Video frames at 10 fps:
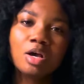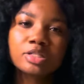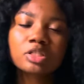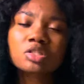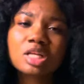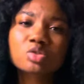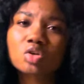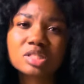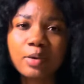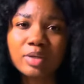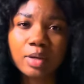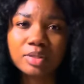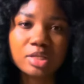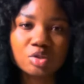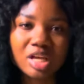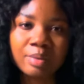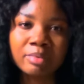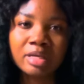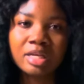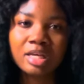So I just had to just say what I wanted to say.